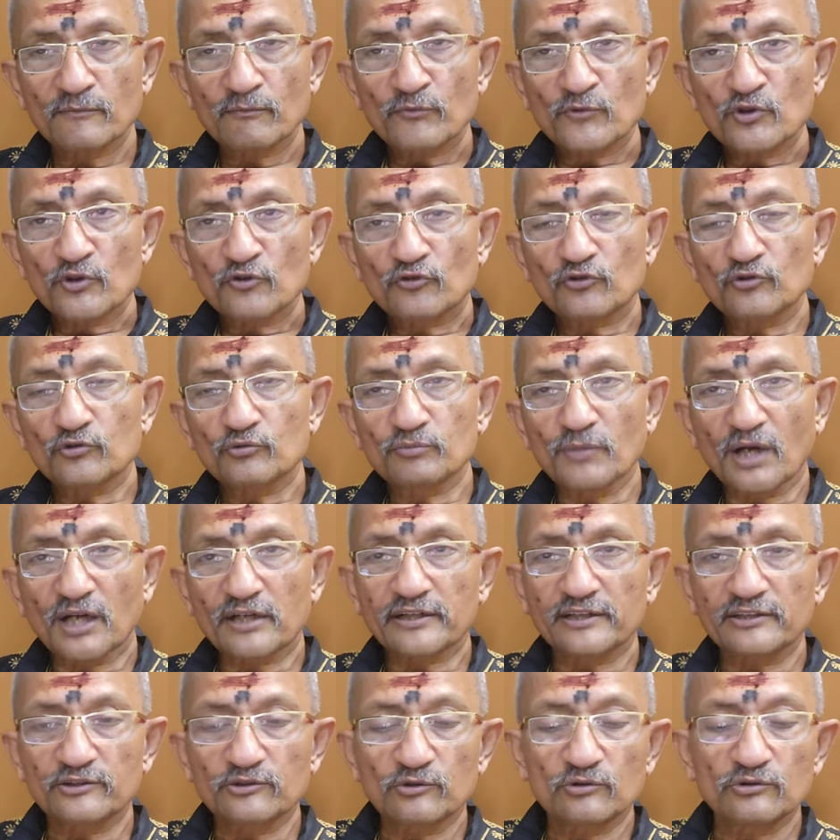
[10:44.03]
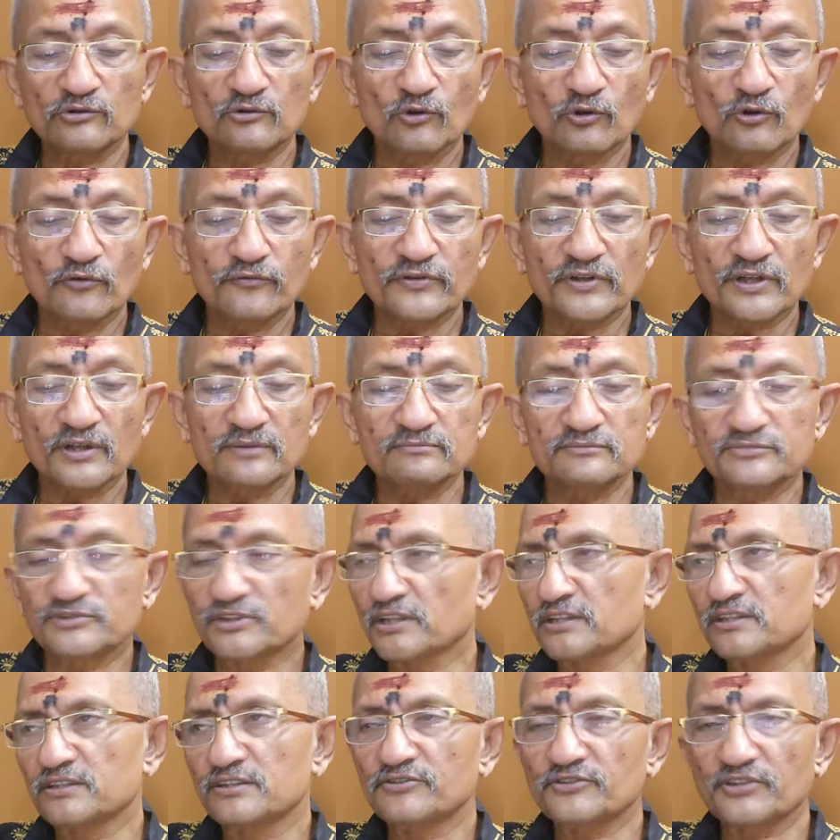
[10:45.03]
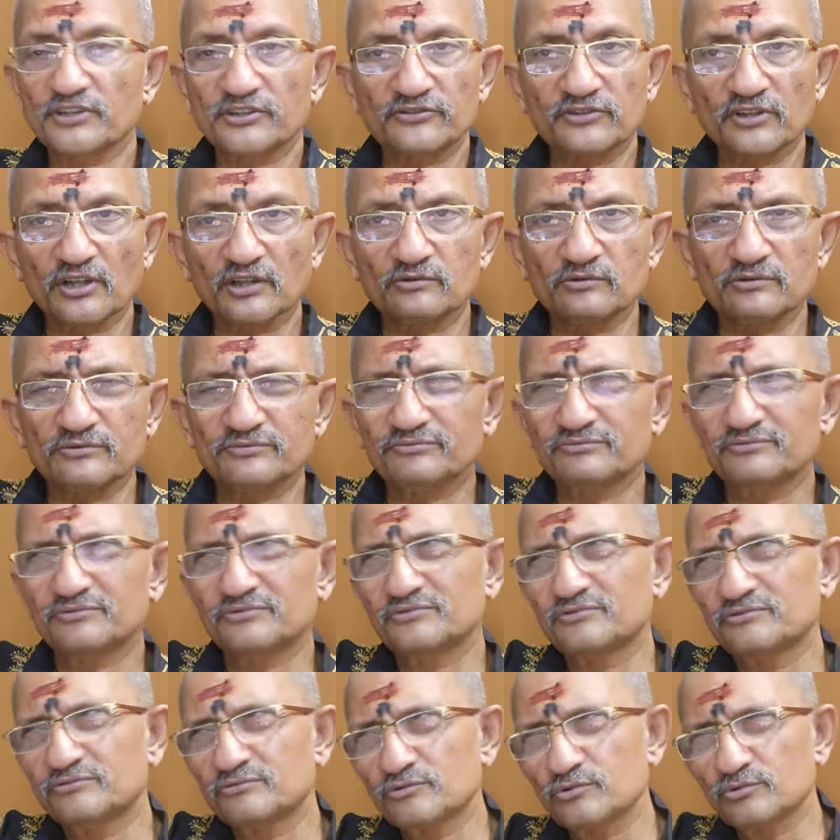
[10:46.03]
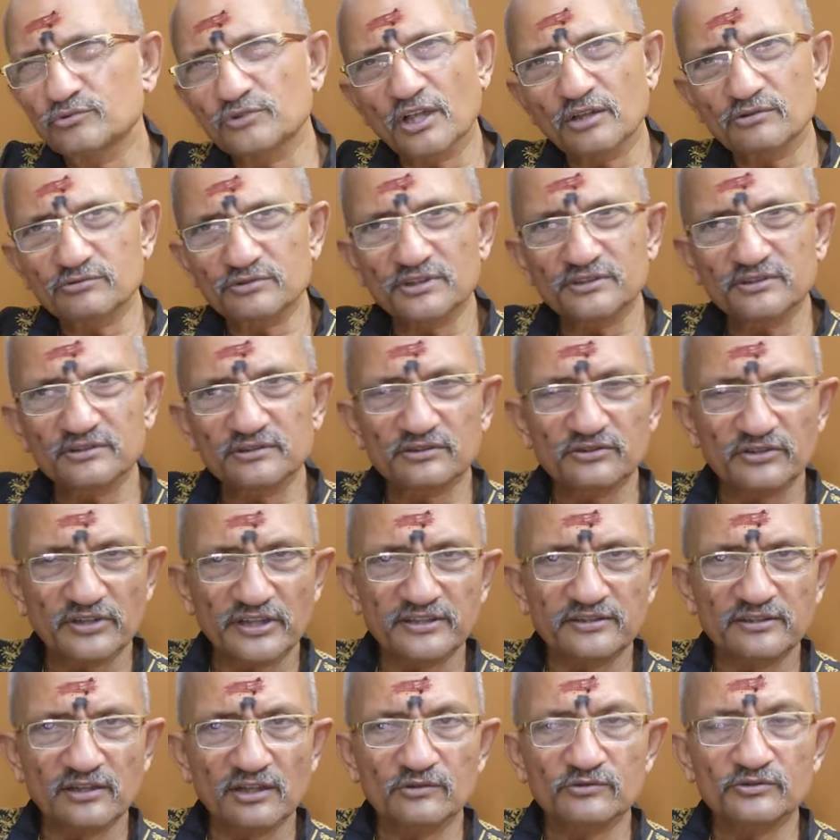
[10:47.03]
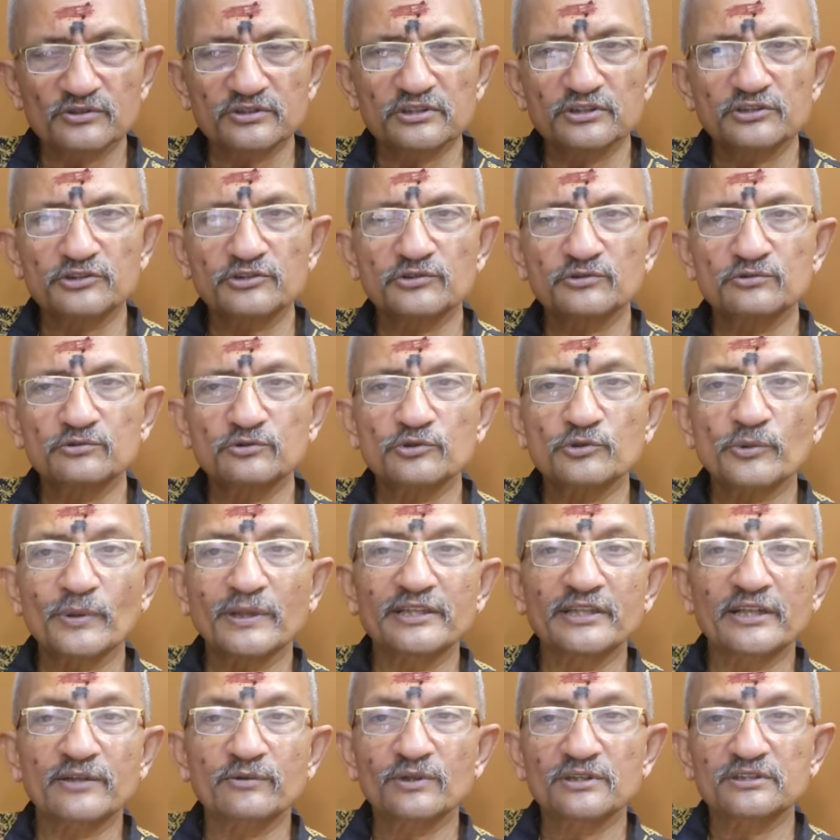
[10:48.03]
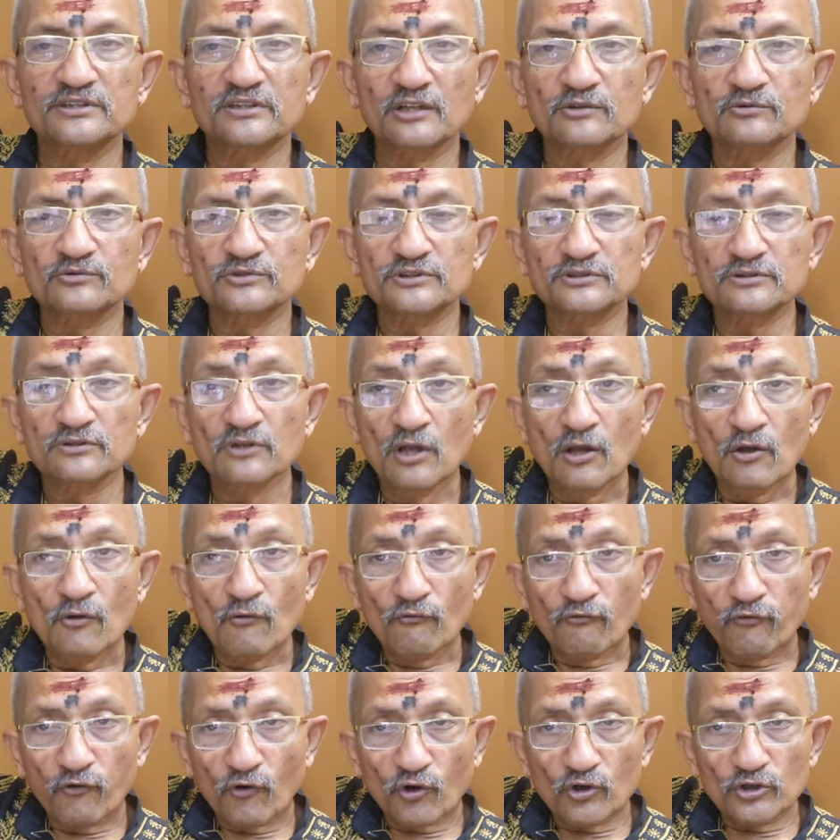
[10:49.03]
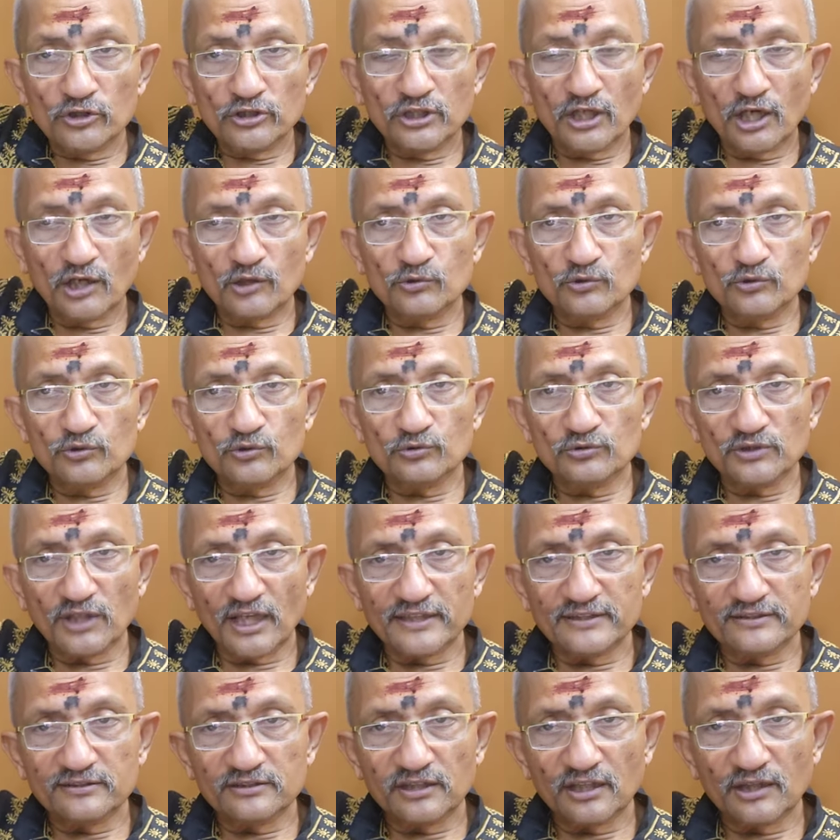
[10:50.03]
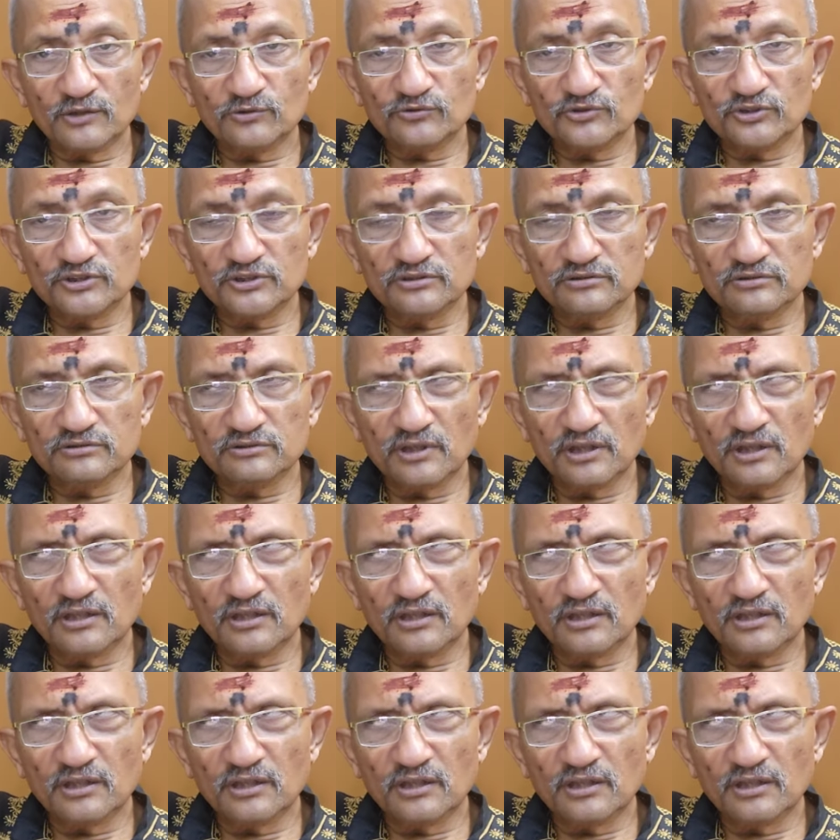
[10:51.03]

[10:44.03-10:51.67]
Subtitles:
So market could go from, say, 6,000, 2000, 3000 to 21,000, fall down to 9,000.